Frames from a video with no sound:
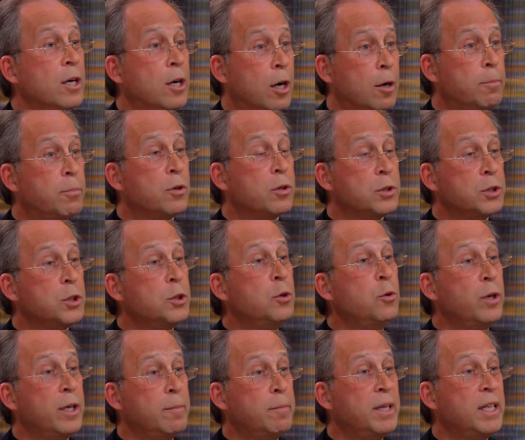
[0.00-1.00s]
a person
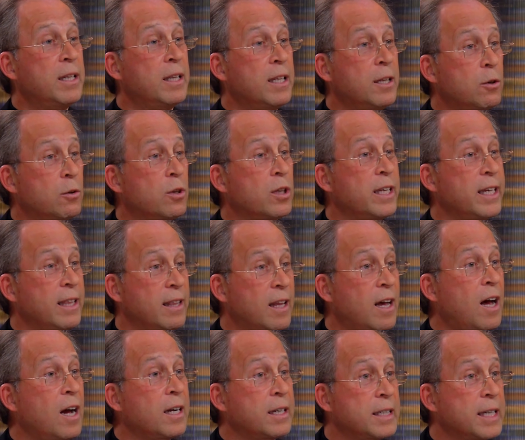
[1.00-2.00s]
who had been literally
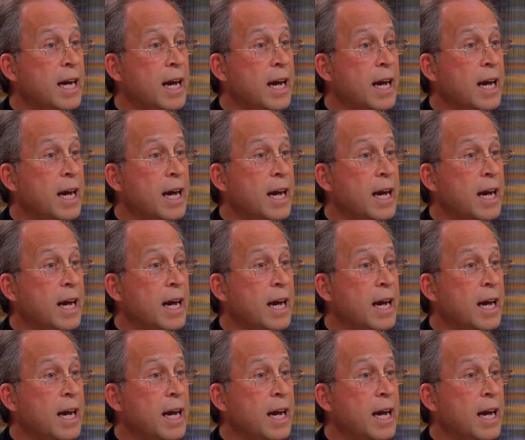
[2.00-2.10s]
locked